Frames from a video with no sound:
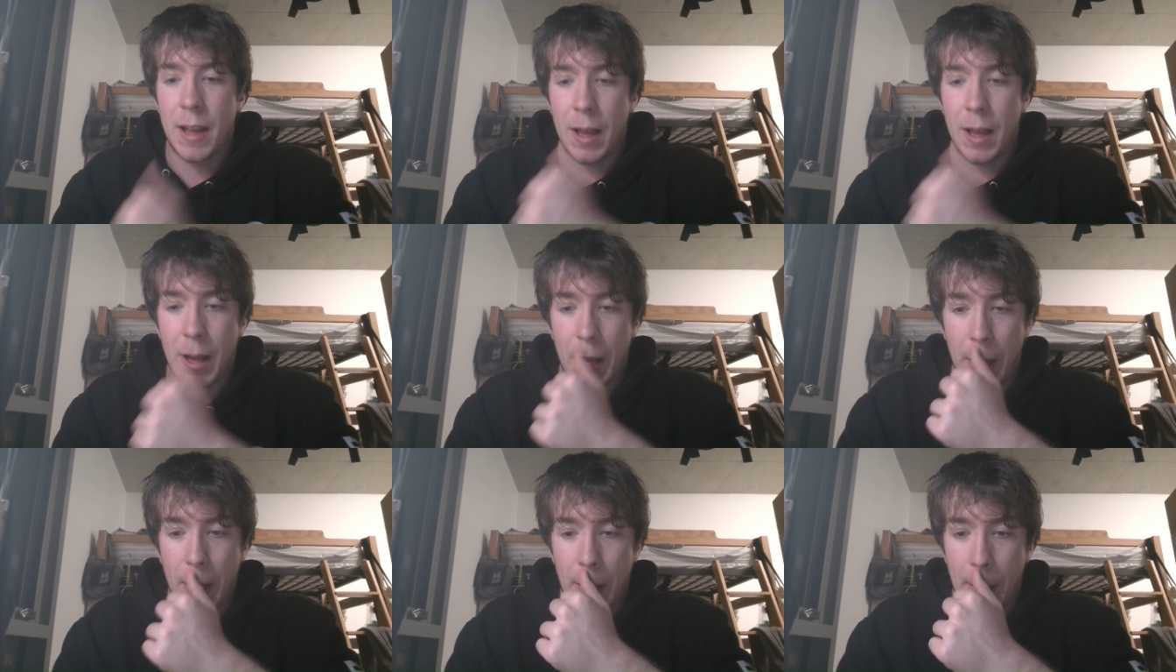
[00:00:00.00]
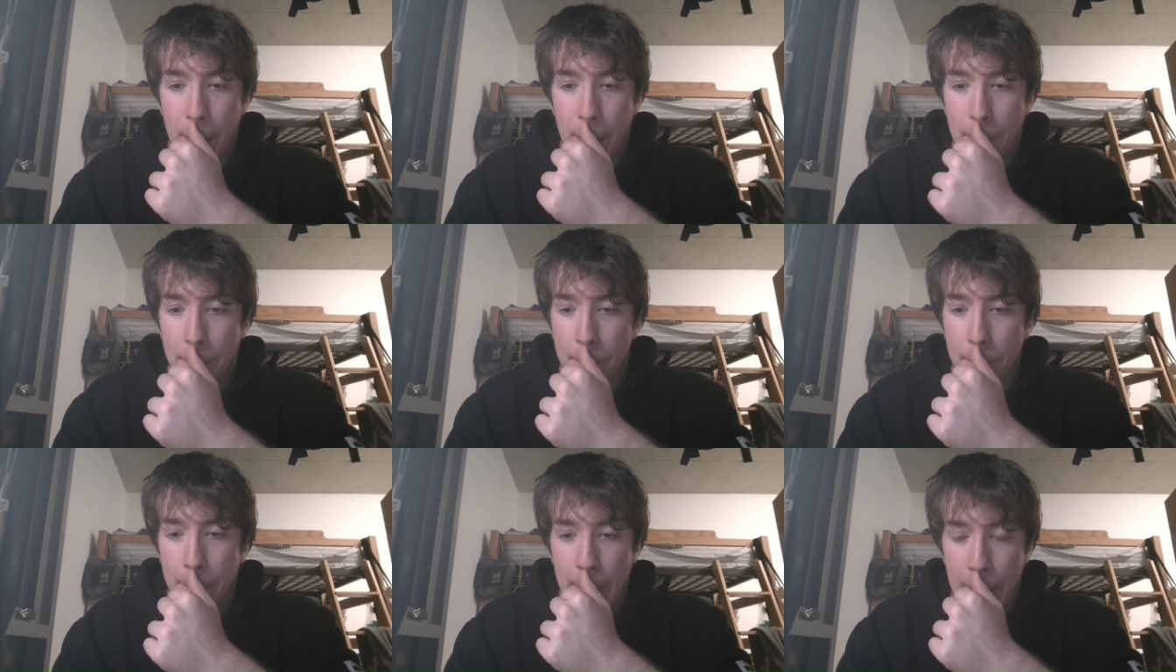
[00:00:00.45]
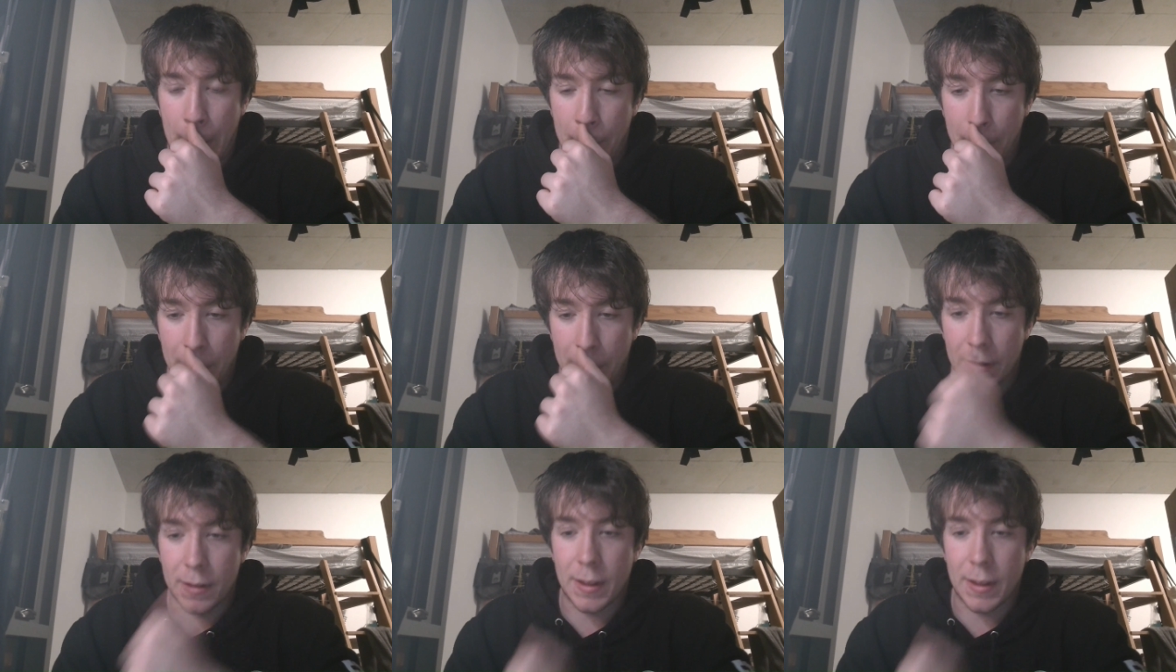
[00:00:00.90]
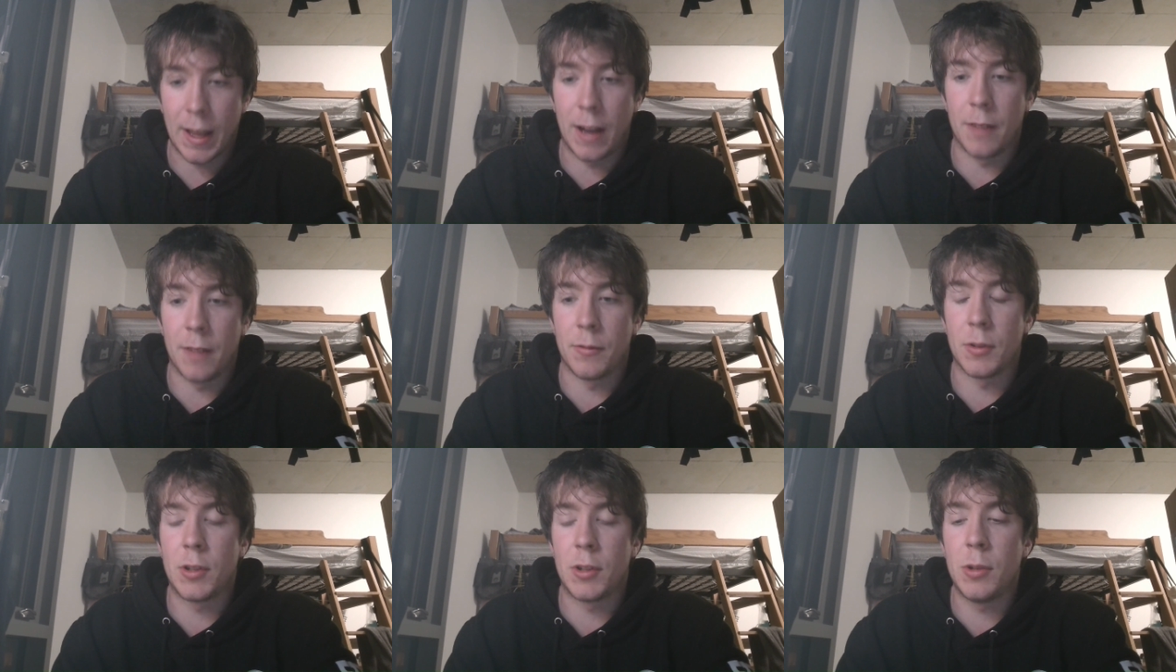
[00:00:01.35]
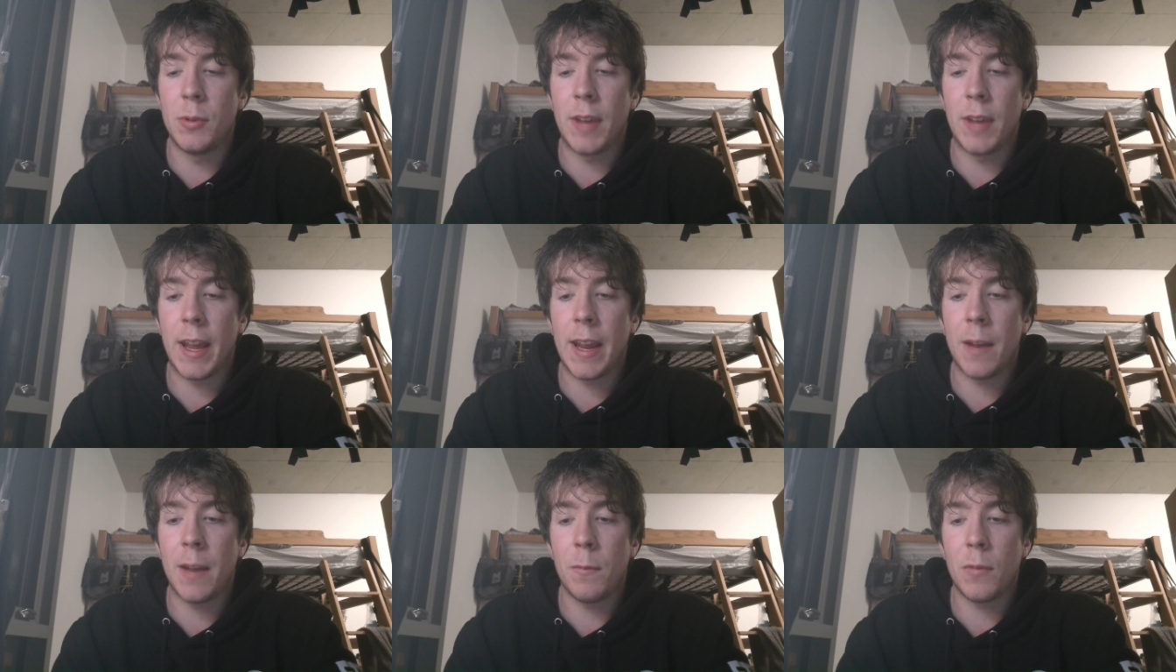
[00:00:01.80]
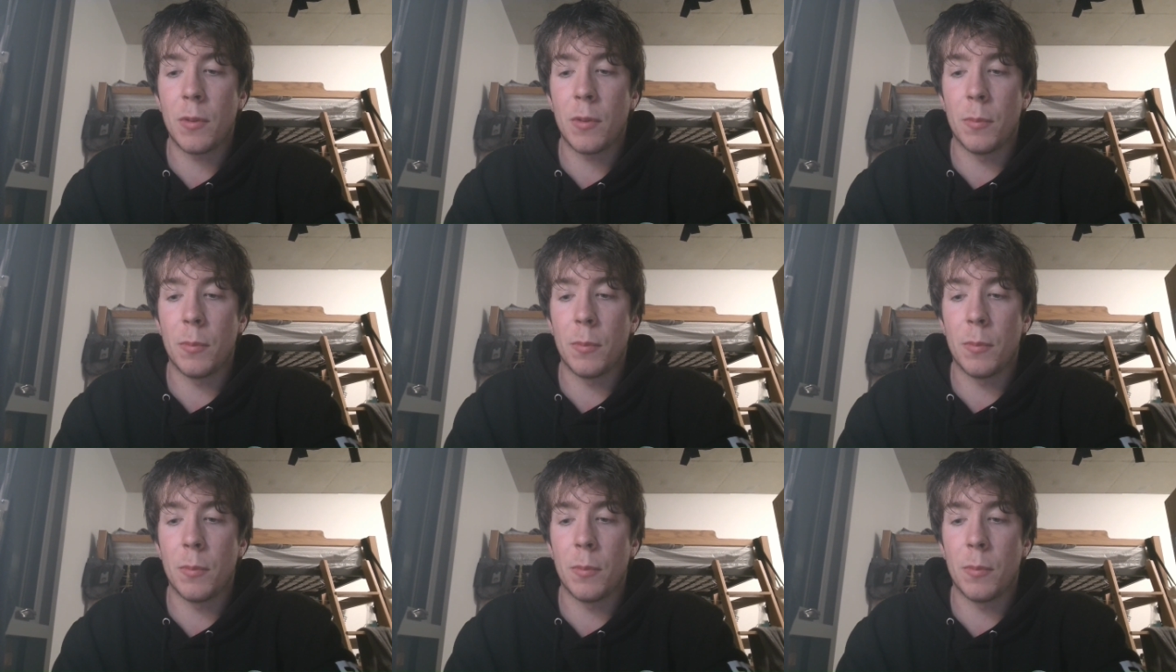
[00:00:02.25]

Um, he was out for two games,